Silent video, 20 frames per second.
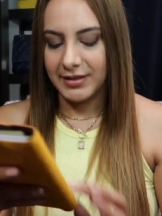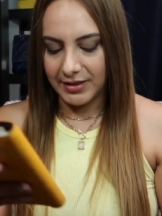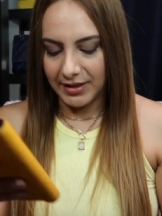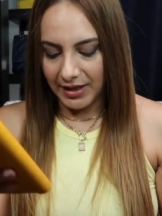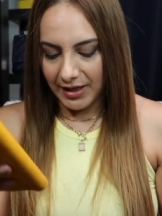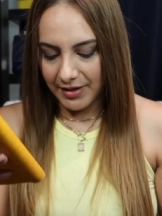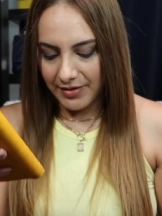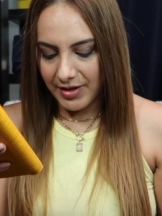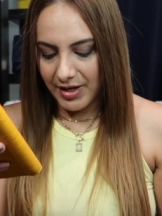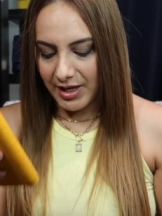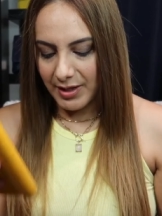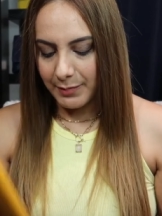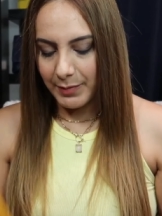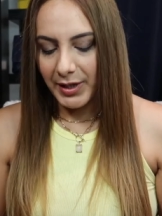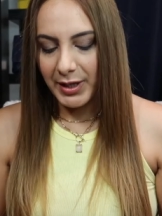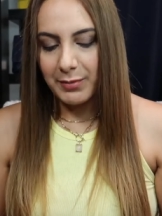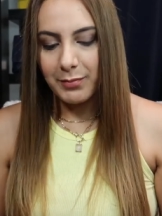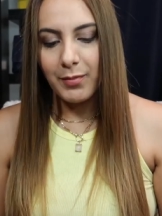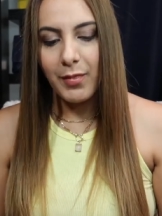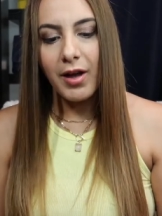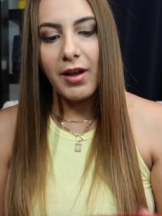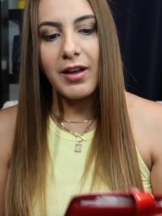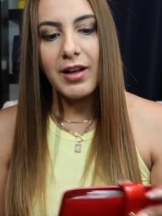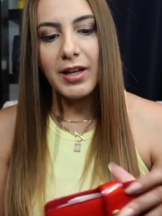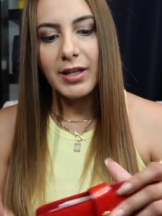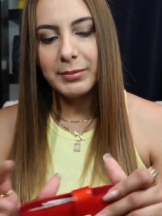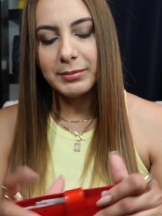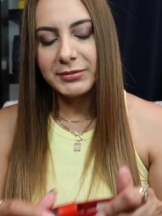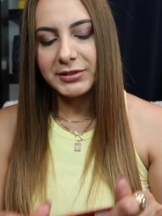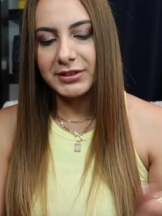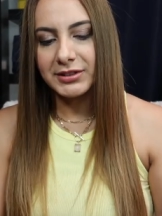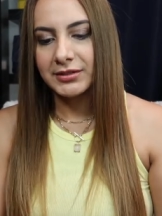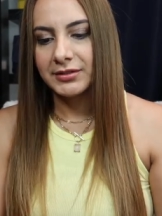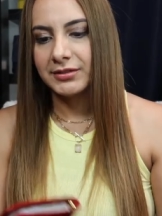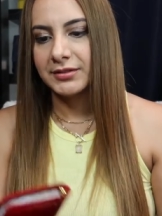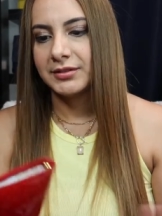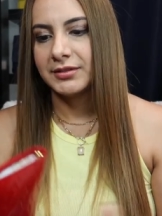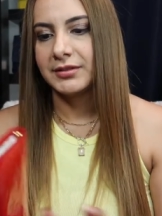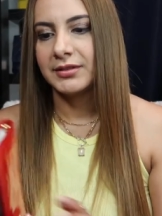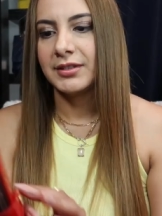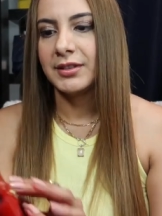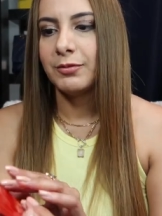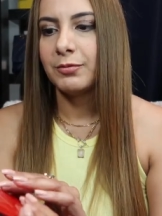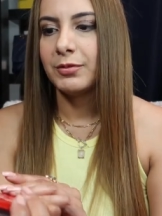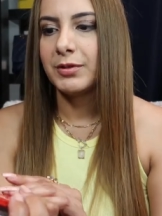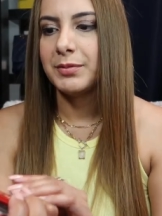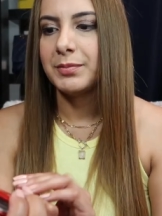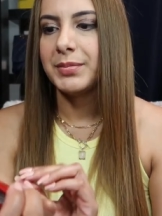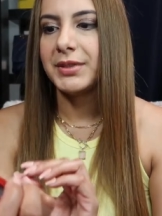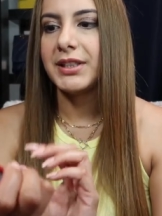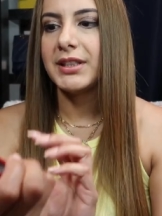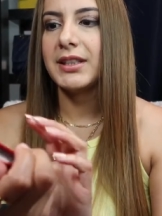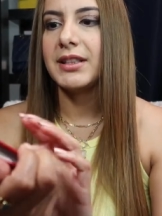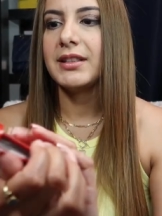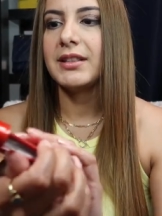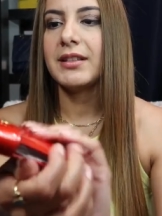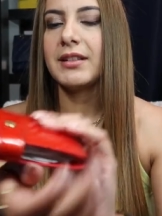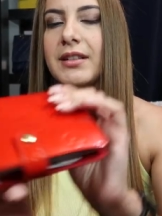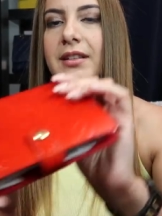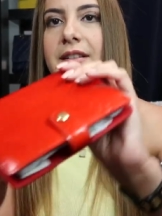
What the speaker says: And then my mom's would be,